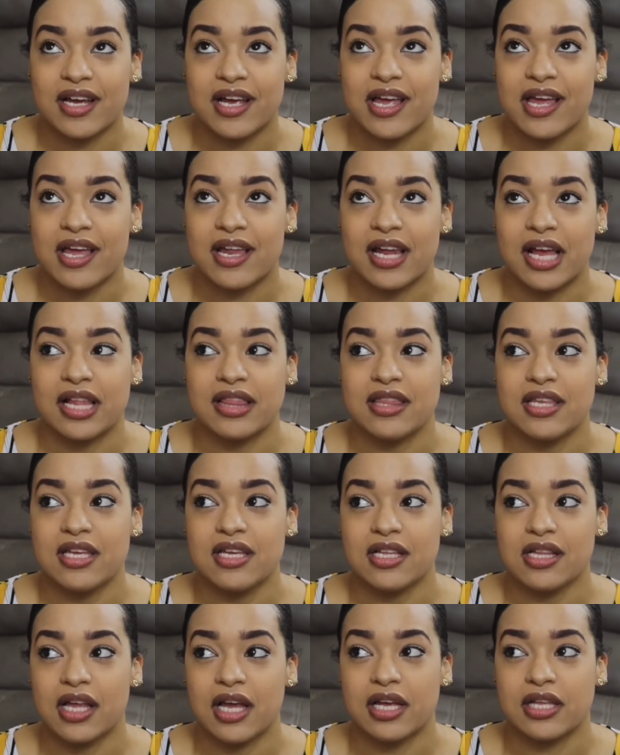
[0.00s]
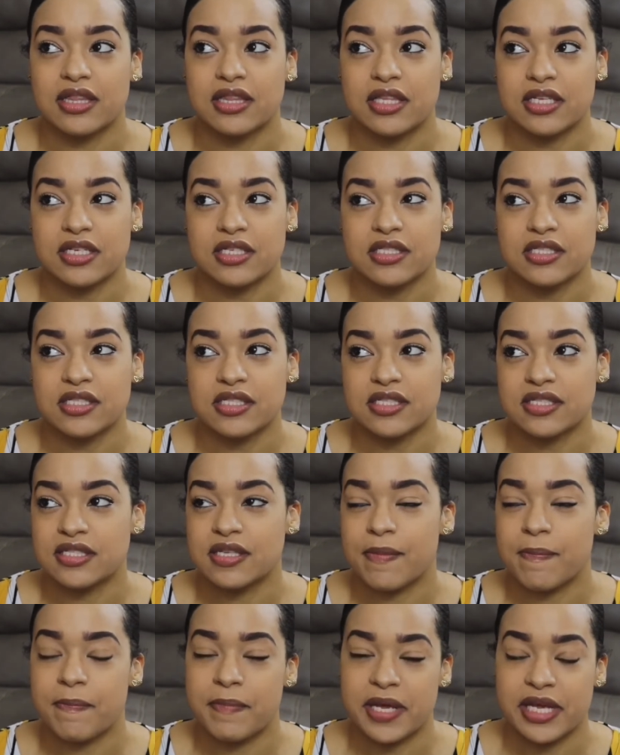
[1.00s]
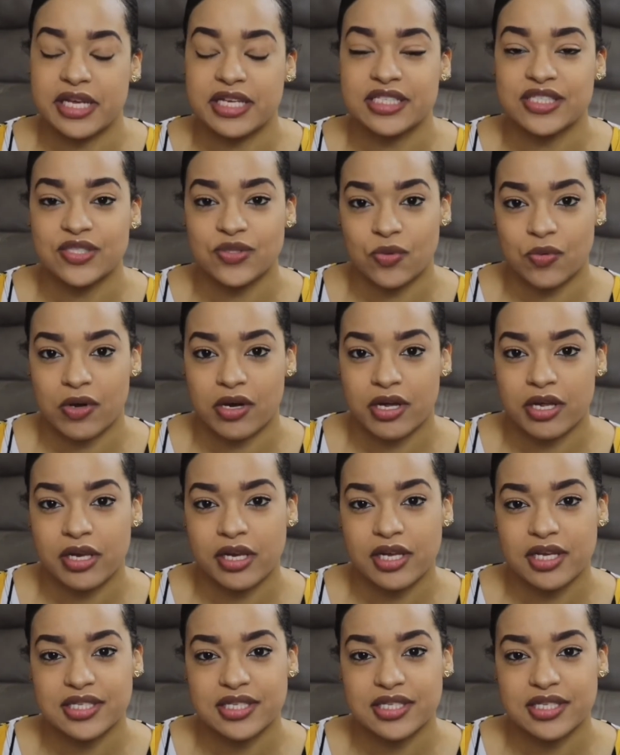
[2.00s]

and I think like this is the biggest one.